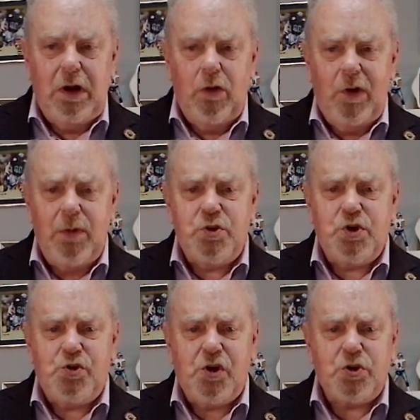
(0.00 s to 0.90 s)
Why do we
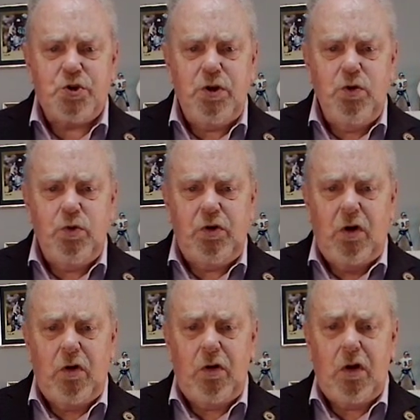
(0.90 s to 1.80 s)
suggest that you
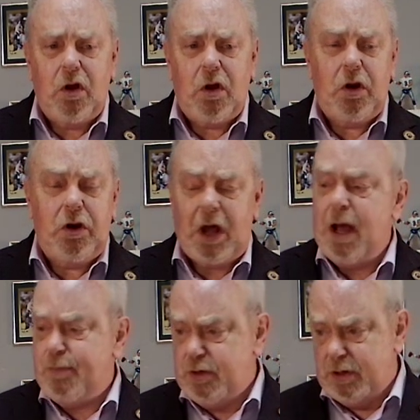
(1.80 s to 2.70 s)

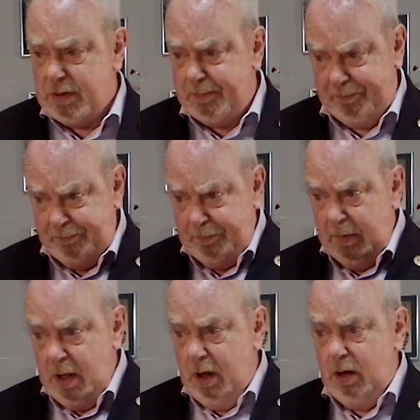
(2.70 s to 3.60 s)
adopt a
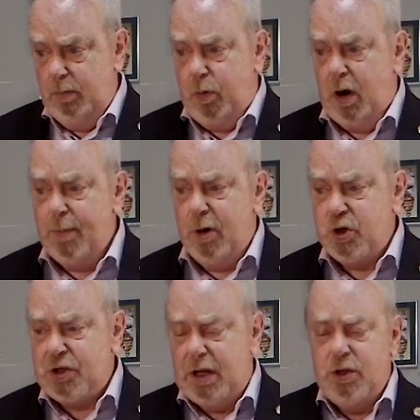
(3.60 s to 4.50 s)
primary
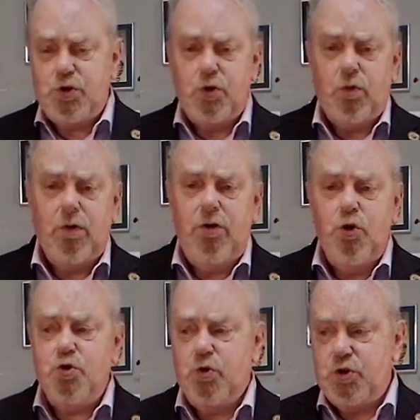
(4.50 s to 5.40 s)
stance or a
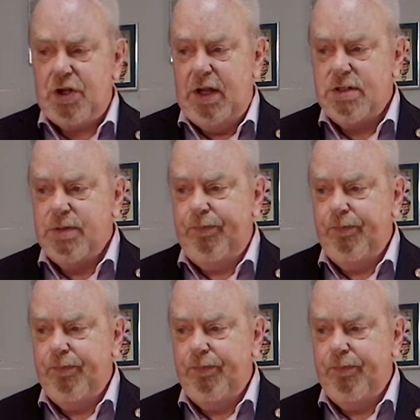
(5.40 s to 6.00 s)
neutral stance?